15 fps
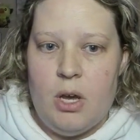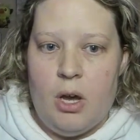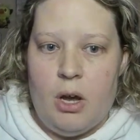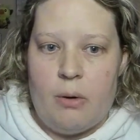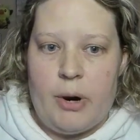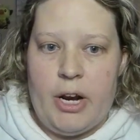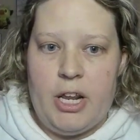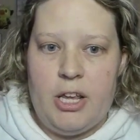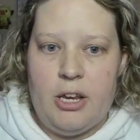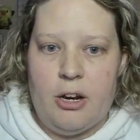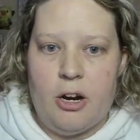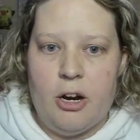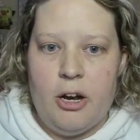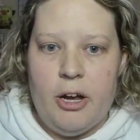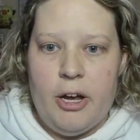right
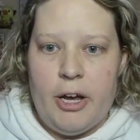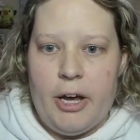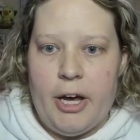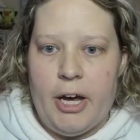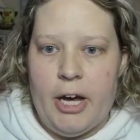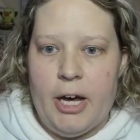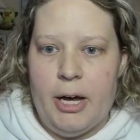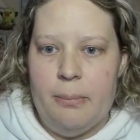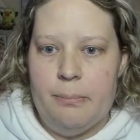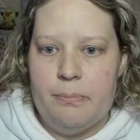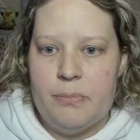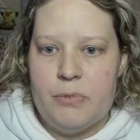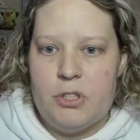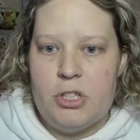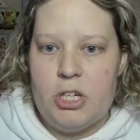here, the
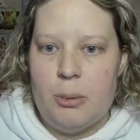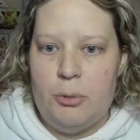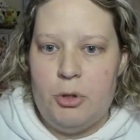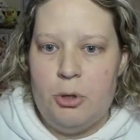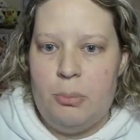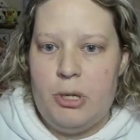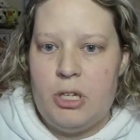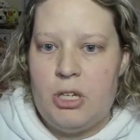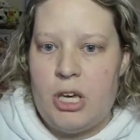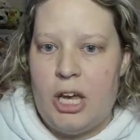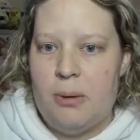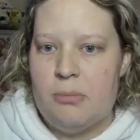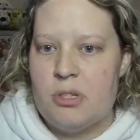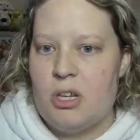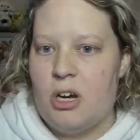
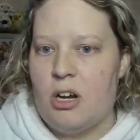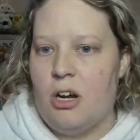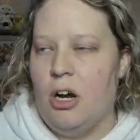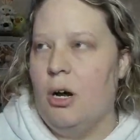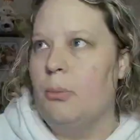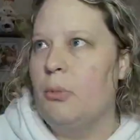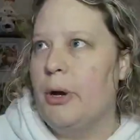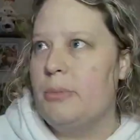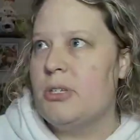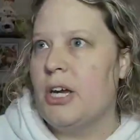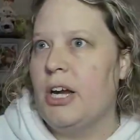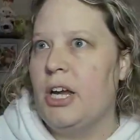WBGames.com website,